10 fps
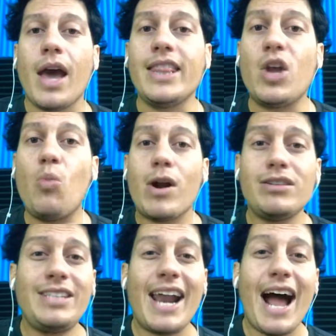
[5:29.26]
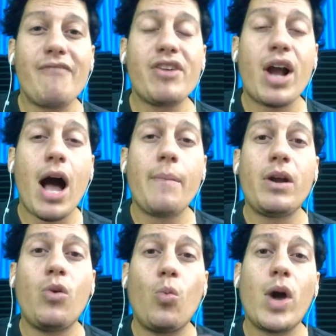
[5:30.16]
And then what does that have in
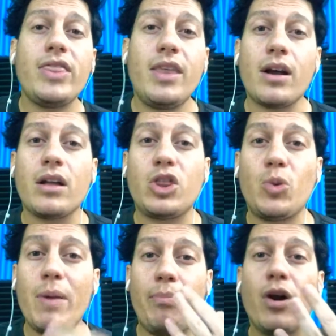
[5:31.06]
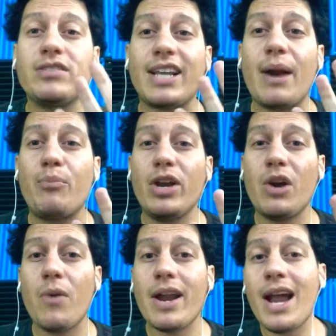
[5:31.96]
common with the three books that I'm
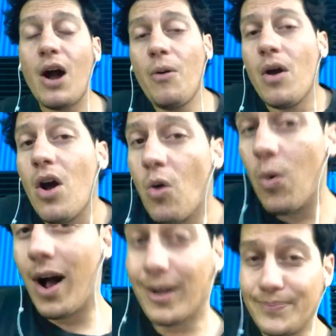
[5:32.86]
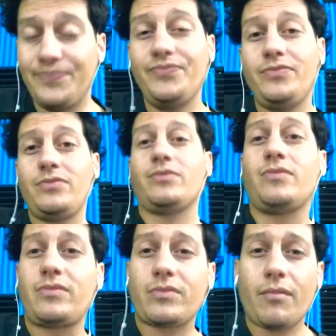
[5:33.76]
reading right now? Well,
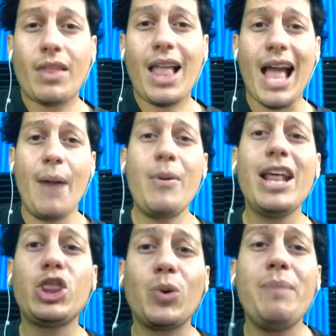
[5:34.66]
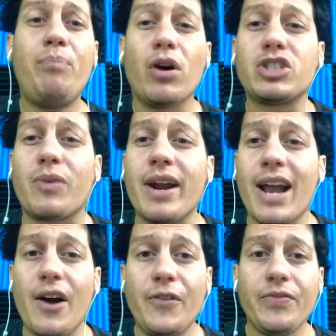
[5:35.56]
I'm reading three books right
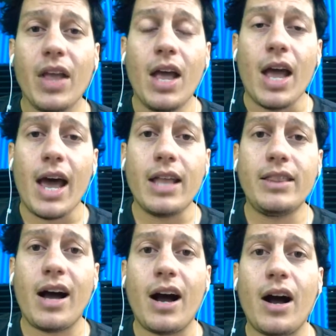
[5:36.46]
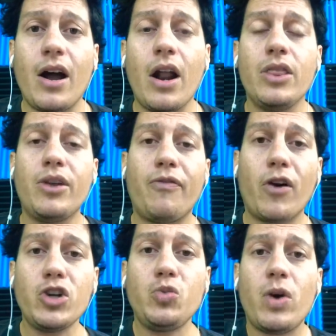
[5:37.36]
now. And the
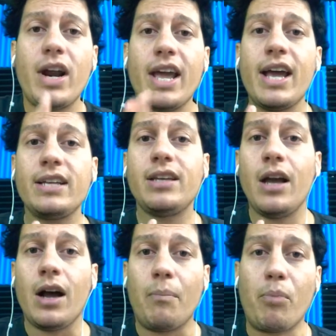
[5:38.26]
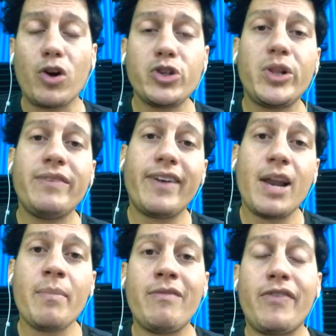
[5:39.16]
first one is Personal
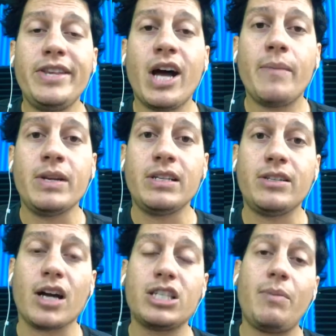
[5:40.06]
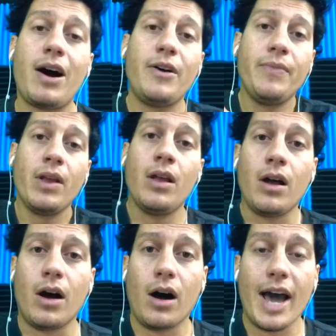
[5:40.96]
Development for Dummies. Talks about
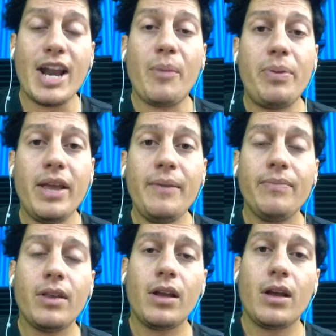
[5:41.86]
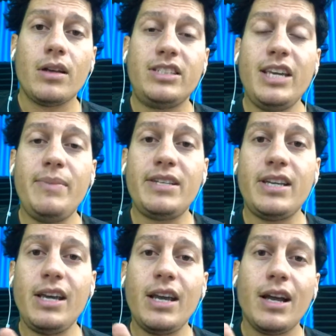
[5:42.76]
NLP,
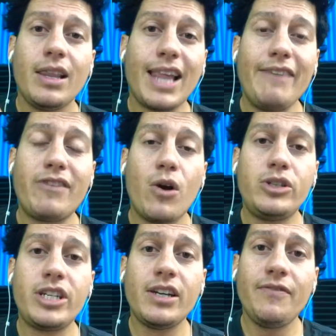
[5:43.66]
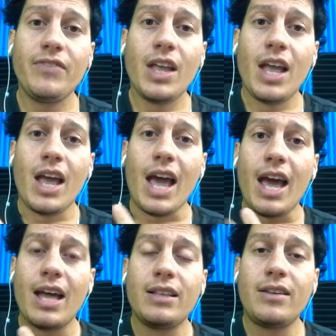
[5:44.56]
CBT, life coaching,
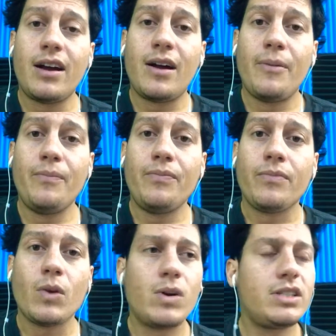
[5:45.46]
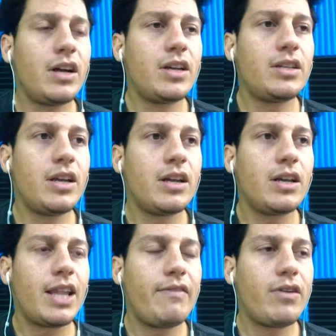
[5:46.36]
and what is the other
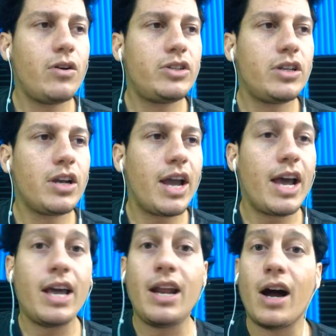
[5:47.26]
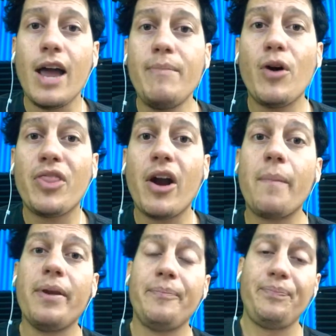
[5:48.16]
thing? Life coaching and
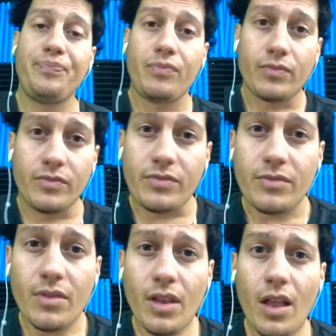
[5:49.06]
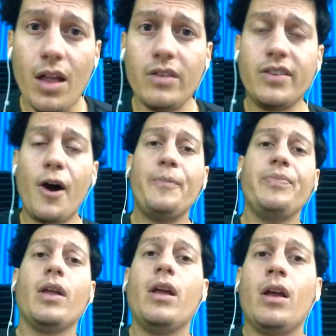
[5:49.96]
hypnotherapy.
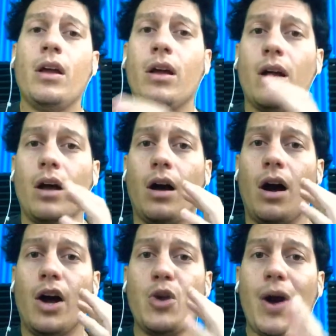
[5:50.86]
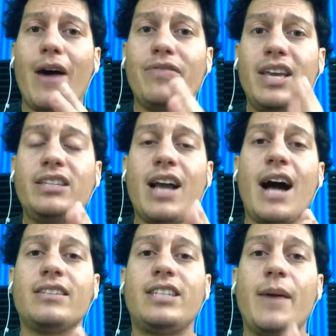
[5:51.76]
So you have these
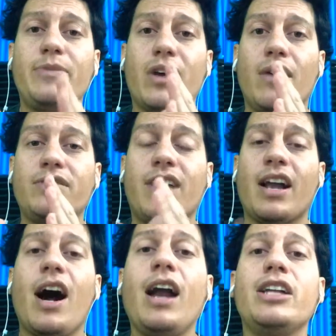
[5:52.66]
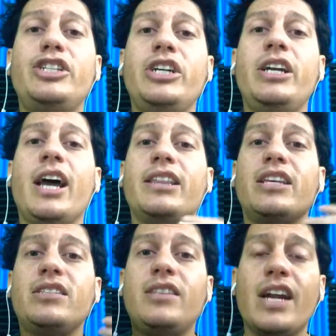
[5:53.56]
concepts of psychology
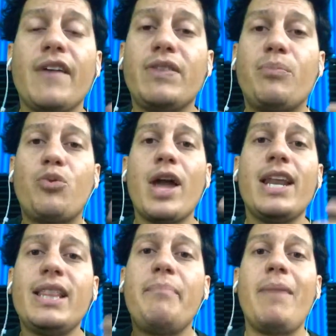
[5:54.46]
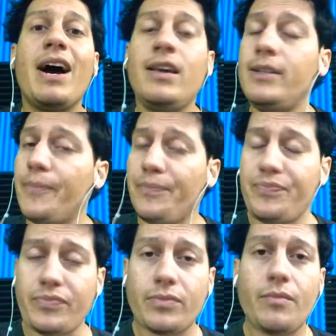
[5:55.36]
and the study of the brain and the mind.
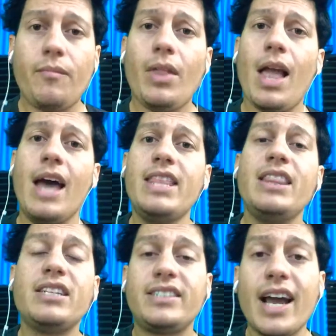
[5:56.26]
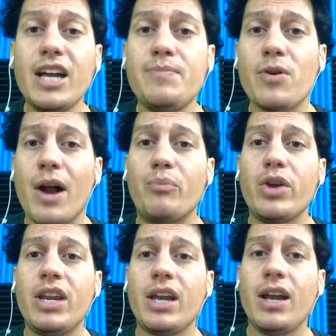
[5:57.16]
And then the second book I'm
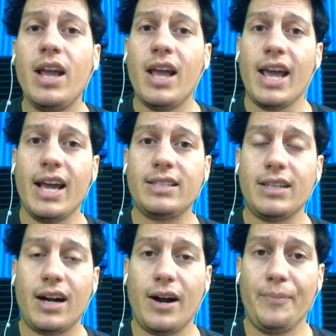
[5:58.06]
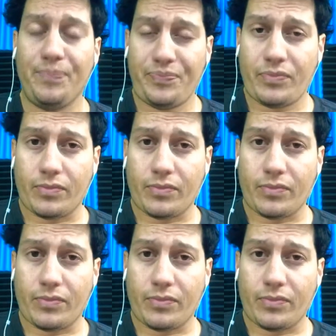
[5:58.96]
reading is How